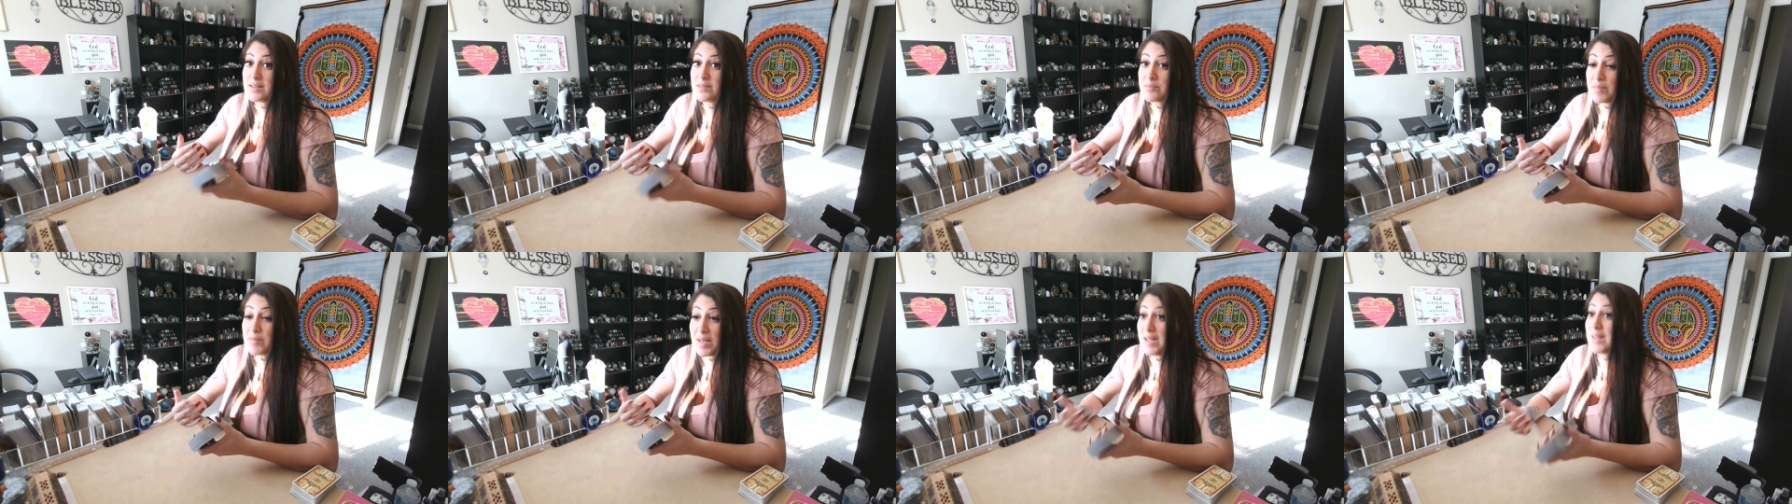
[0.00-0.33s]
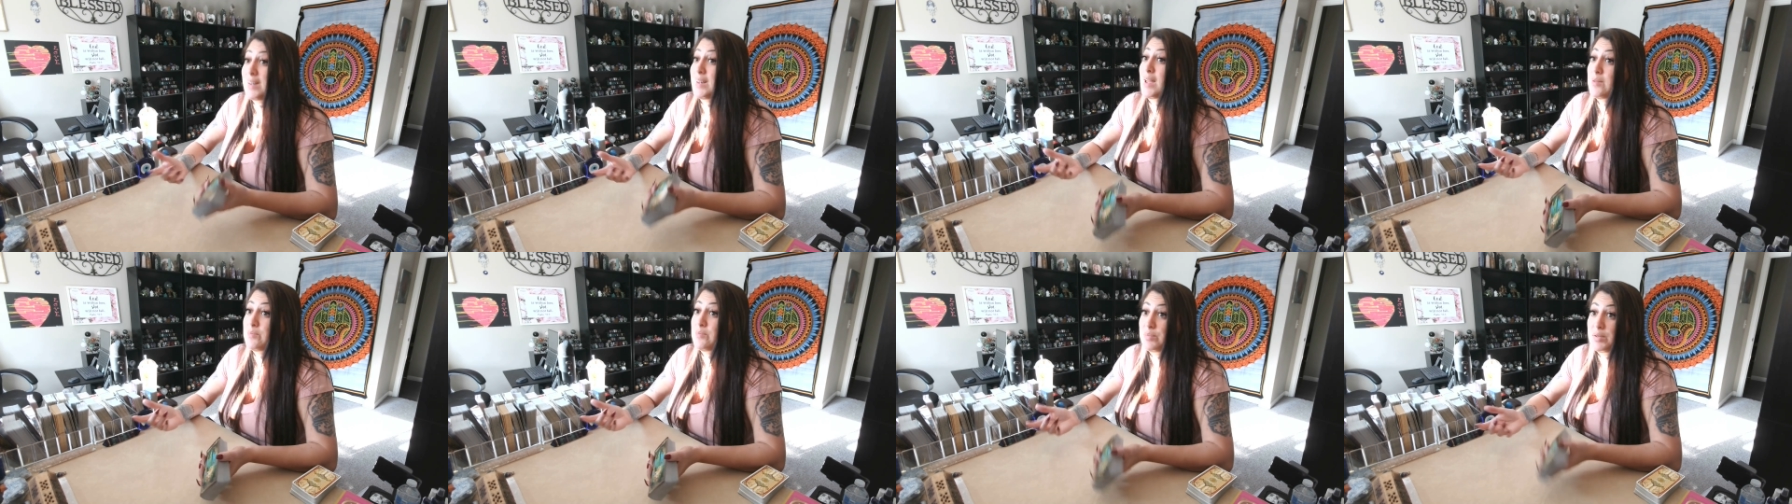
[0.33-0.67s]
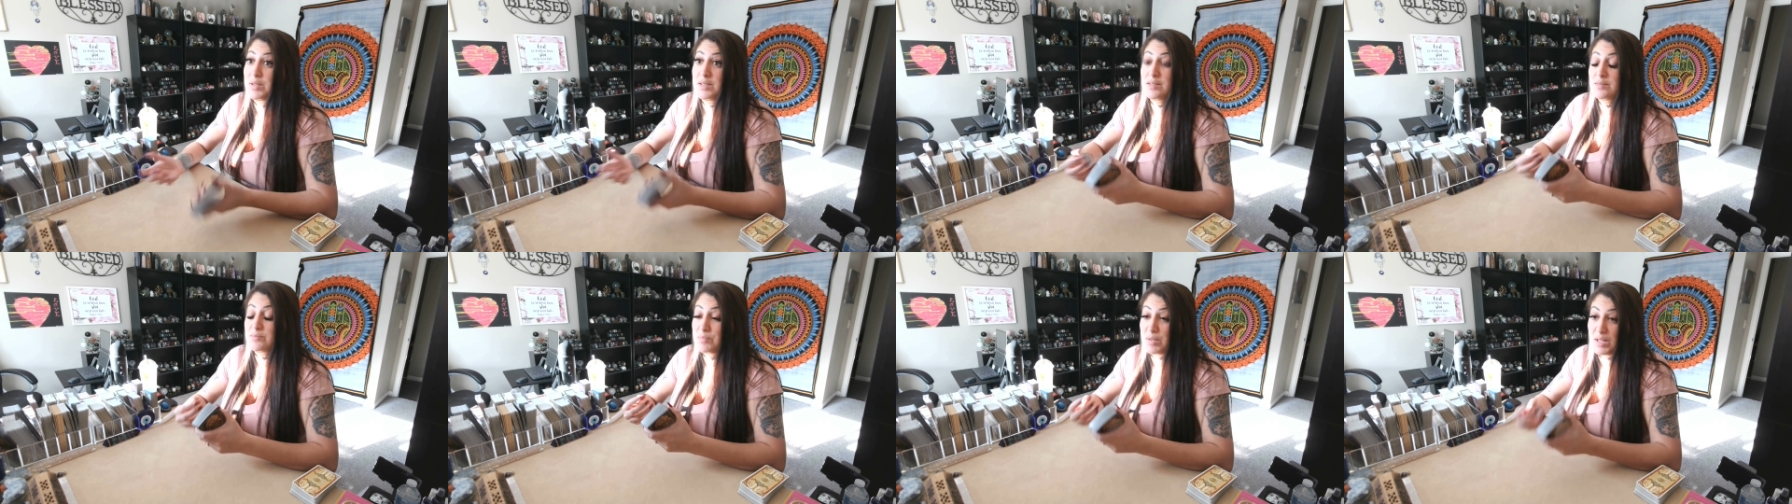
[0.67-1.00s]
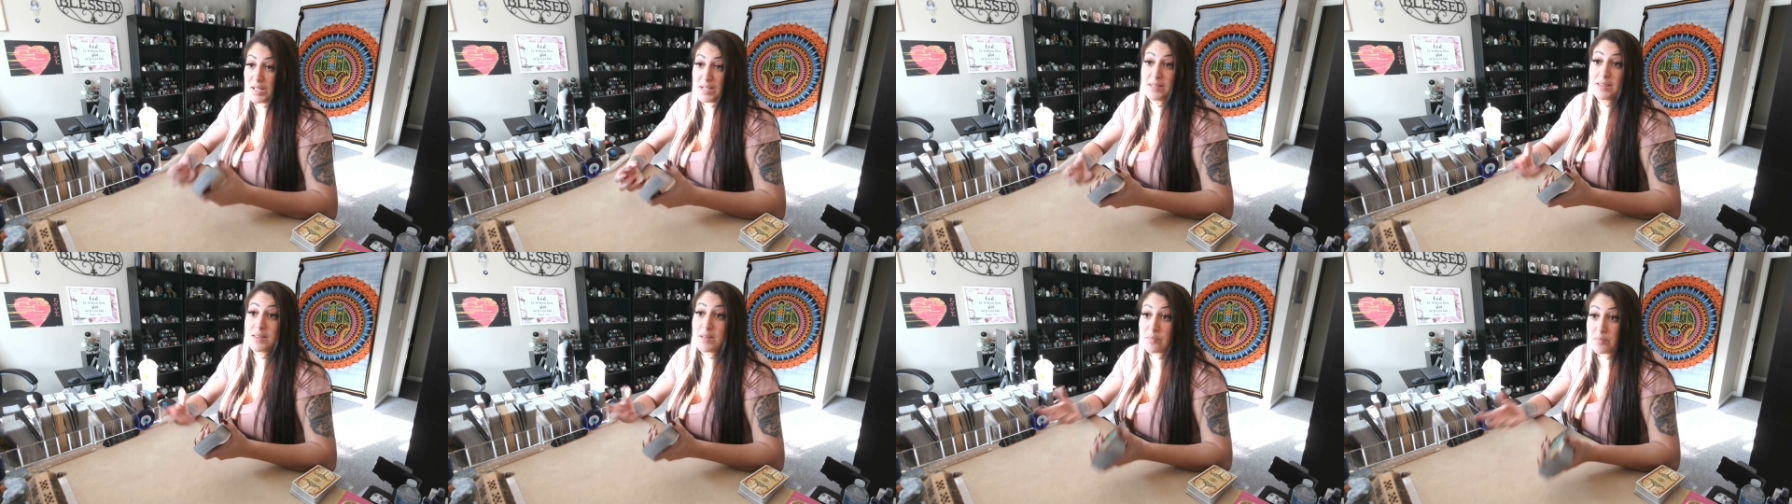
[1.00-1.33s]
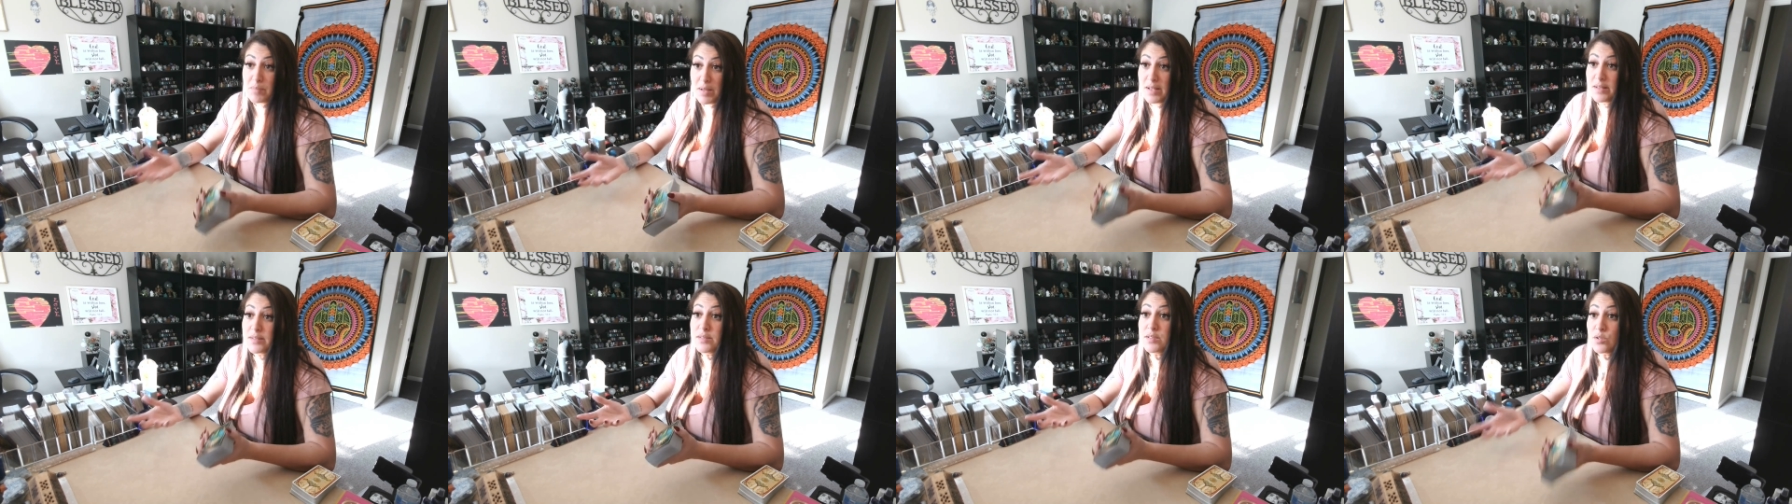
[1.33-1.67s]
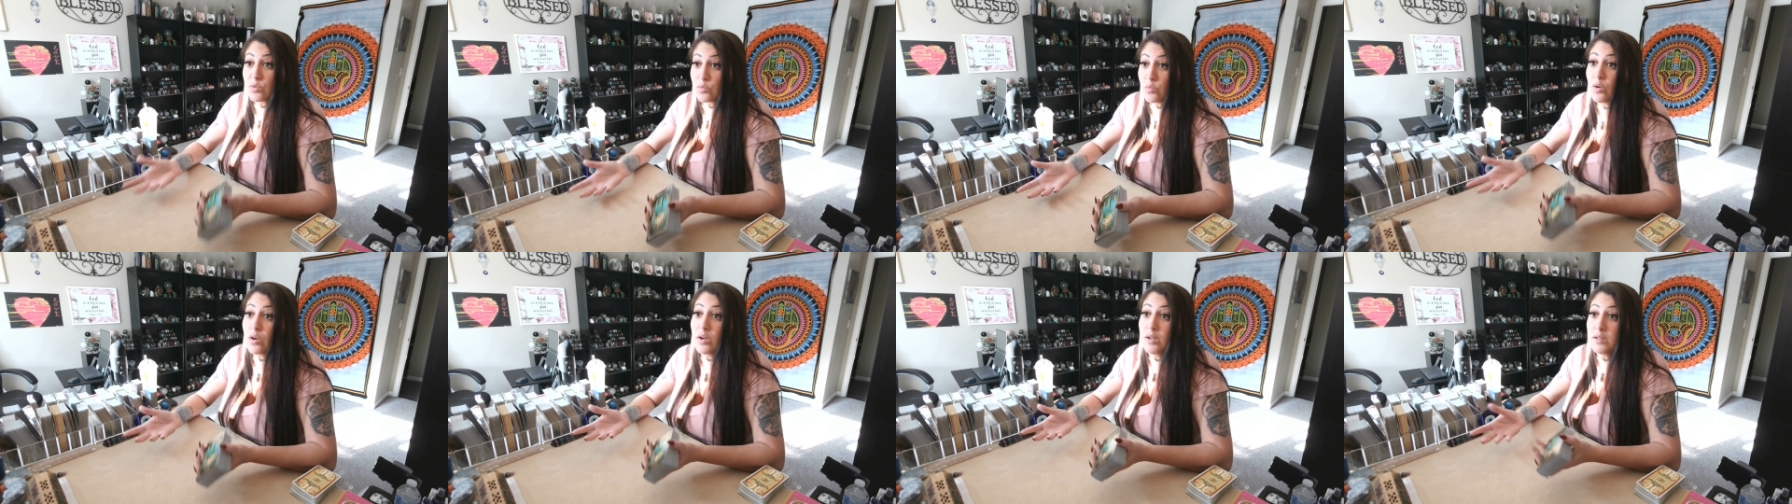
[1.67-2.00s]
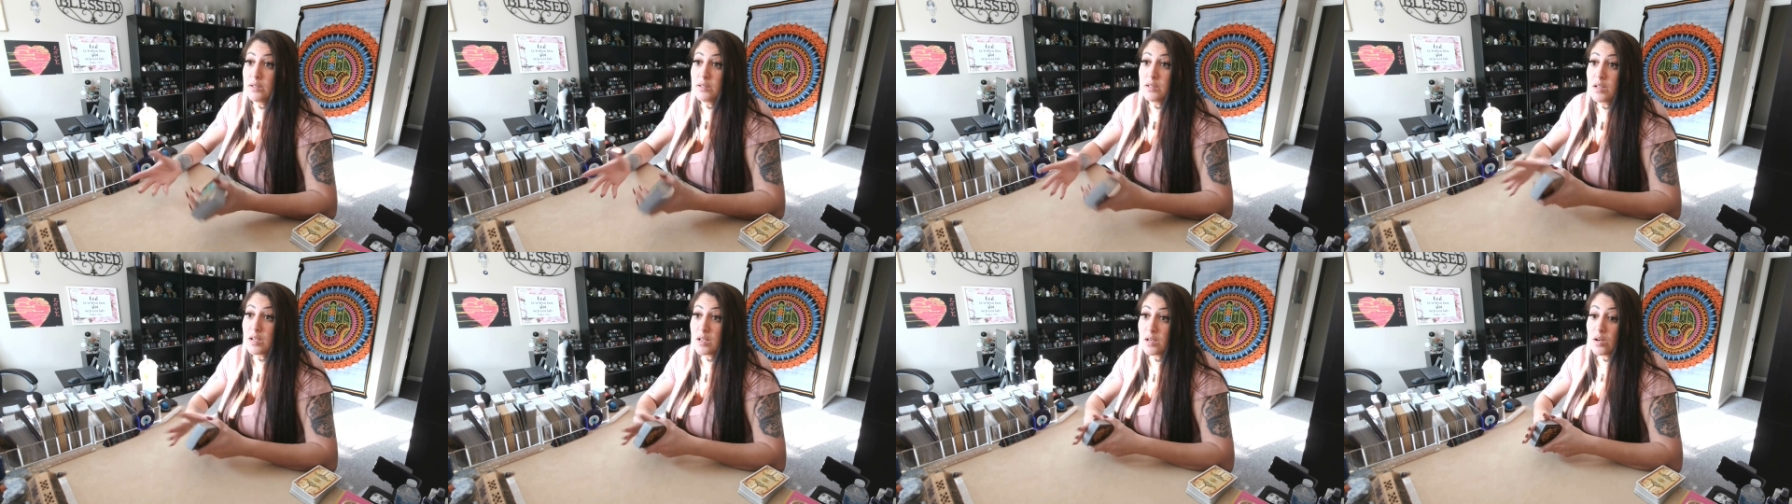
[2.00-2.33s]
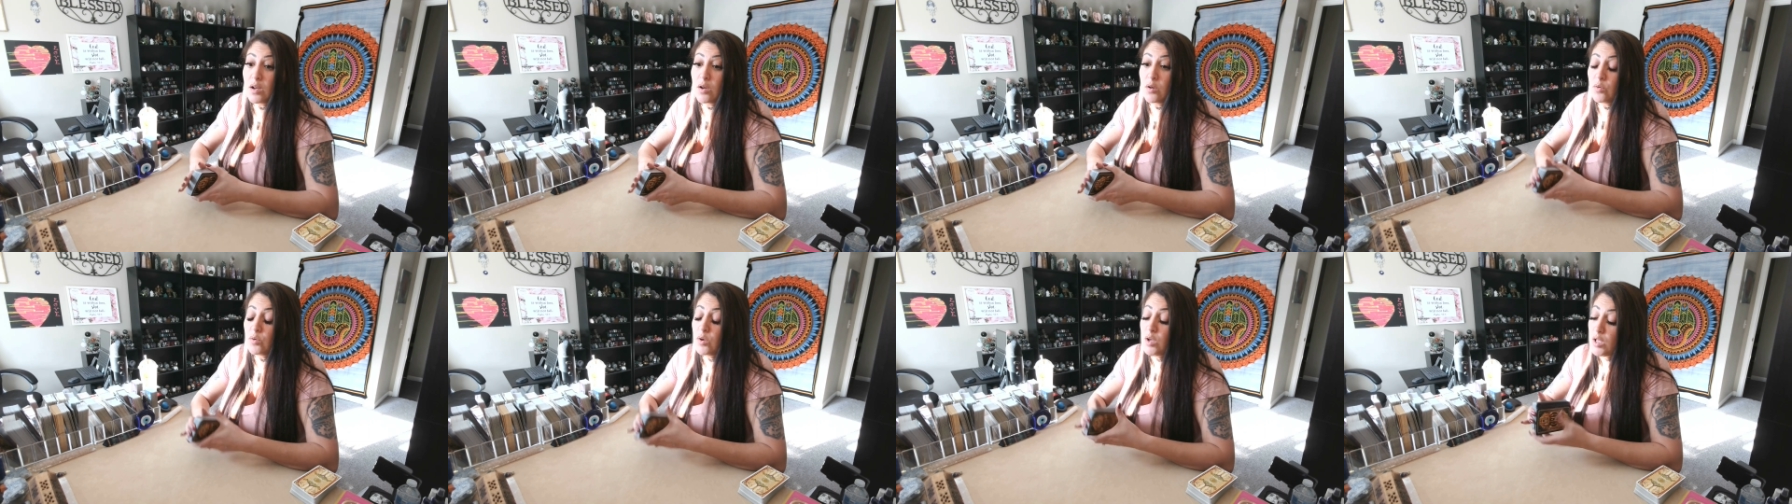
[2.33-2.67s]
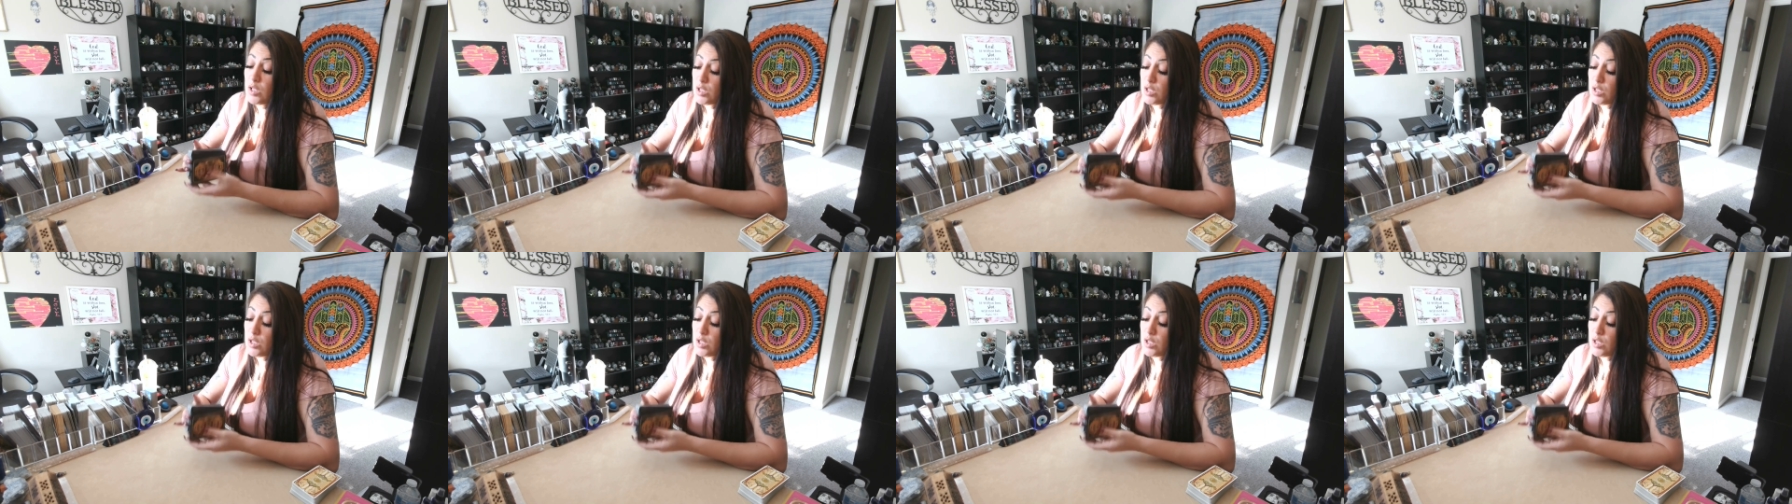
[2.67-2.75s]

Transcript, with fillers: man, I picked the best one, you know?